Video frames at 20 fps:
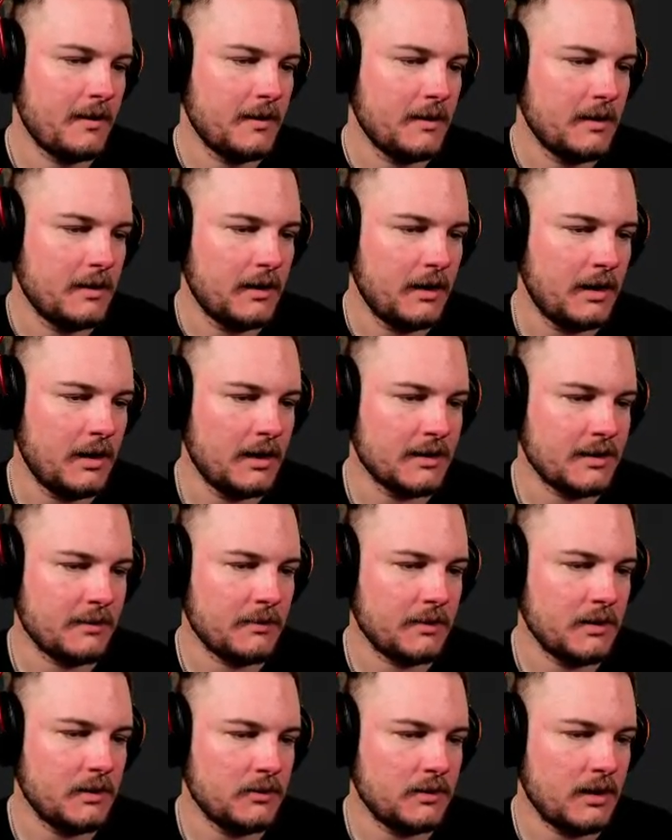Something
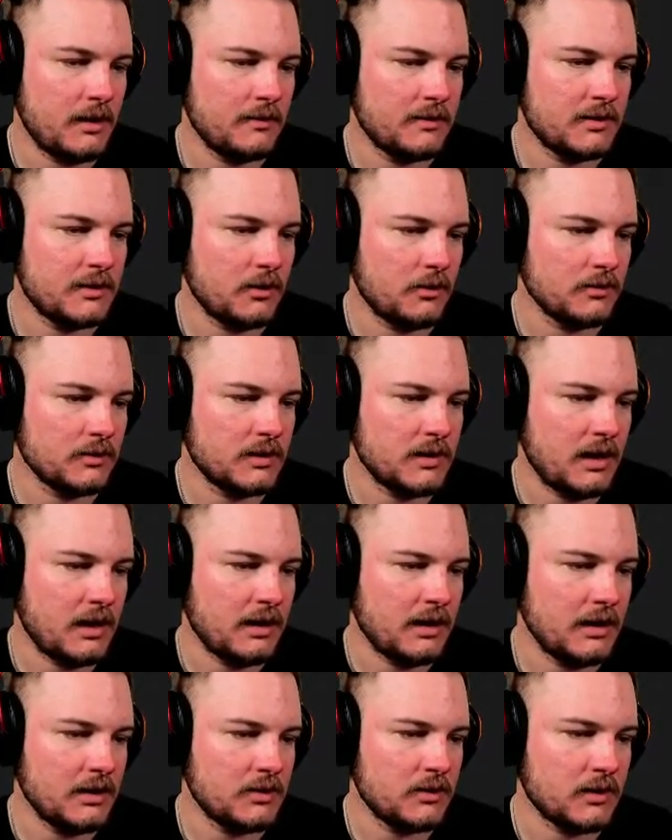new that don't take
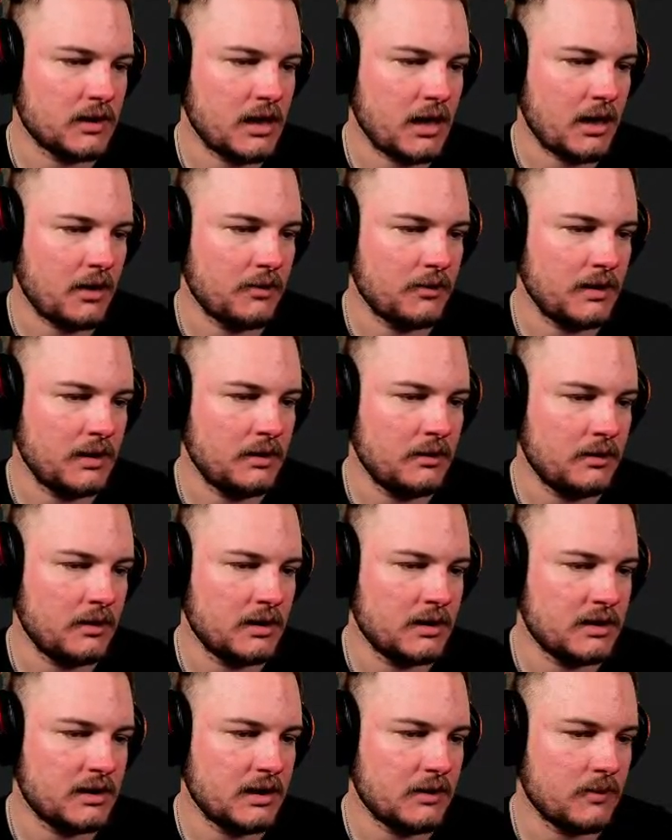into account either is
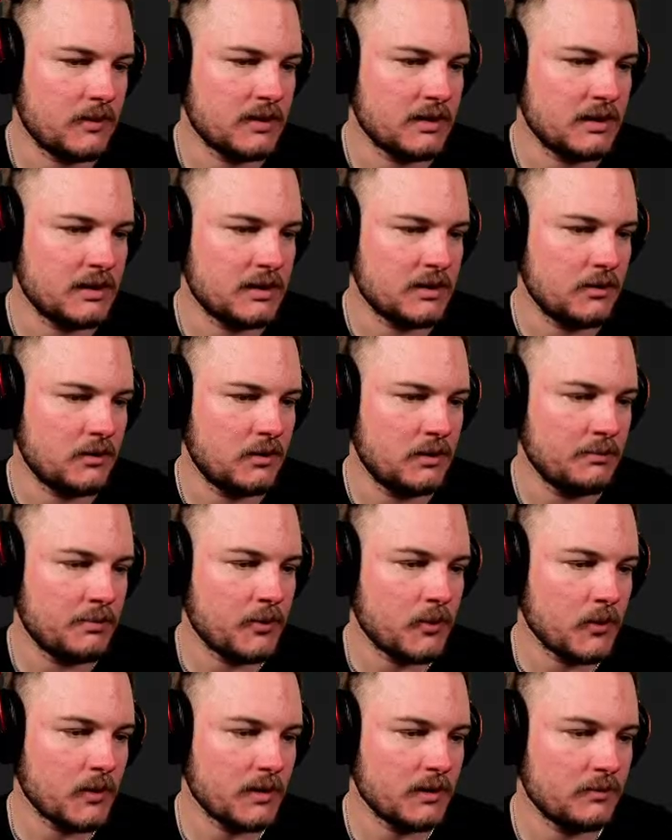sequence is so
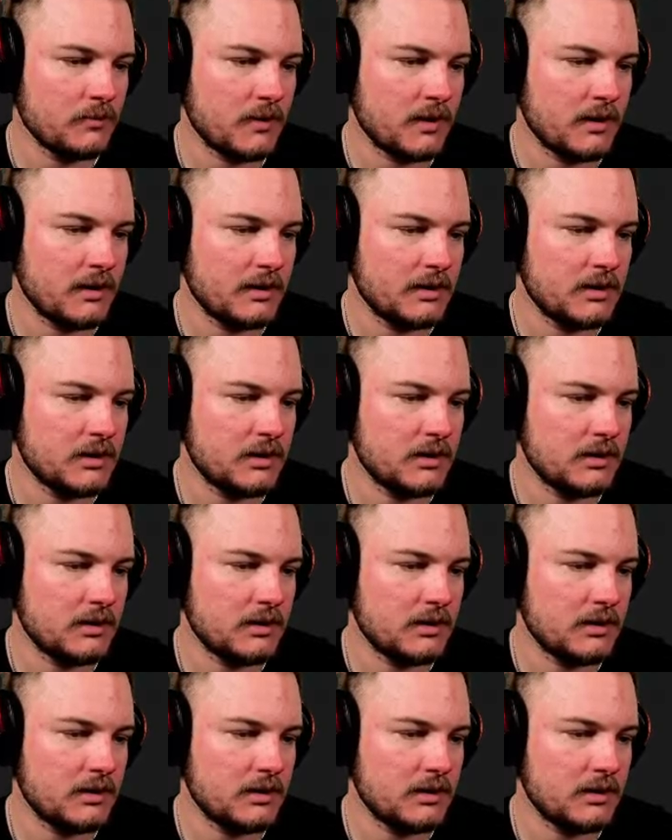important where it